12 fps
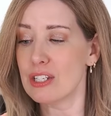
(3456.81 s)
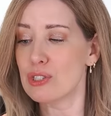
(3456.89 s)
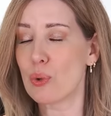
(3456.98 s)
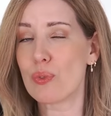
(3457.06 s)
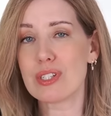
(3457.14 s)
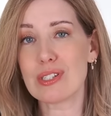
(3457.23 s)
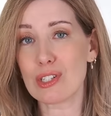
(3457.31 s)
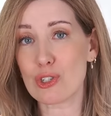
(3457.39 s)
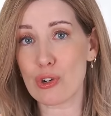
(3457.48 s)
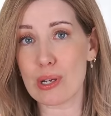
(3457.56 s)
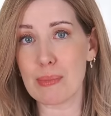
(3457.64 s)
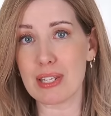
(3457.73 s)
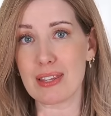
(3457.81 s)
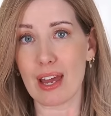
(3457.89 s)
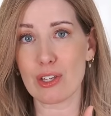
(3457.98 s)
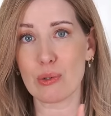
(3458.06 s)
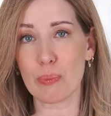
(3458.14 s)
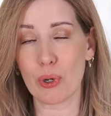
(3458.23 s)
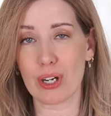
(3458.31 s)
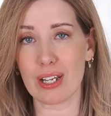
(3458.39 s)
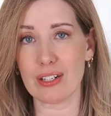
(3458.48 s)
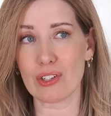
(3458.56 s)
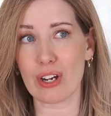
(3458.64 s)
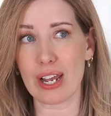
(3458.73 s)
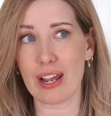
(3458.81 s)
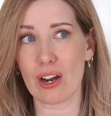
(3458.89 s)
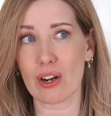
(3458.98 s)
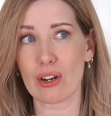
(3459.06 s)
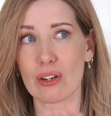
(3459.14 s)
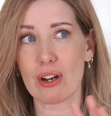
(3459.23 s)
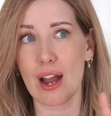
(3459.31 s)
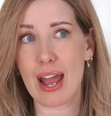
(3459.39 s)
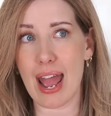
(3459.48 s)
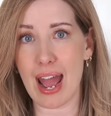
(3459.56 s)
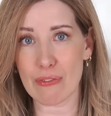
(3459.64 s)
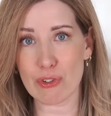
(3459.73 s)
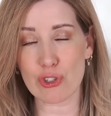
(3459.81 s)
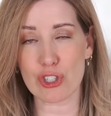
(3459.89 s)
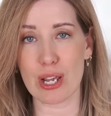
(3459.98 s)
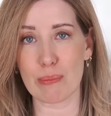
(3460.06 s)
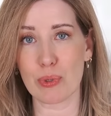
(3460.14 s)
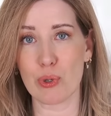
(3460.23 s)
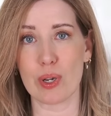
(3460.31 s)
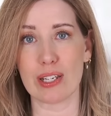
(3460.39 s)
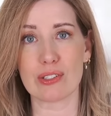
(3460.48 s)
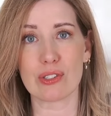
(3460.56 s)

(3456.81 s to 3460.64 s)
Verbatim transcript: So this is a treatment that you put in your hair after shampooing.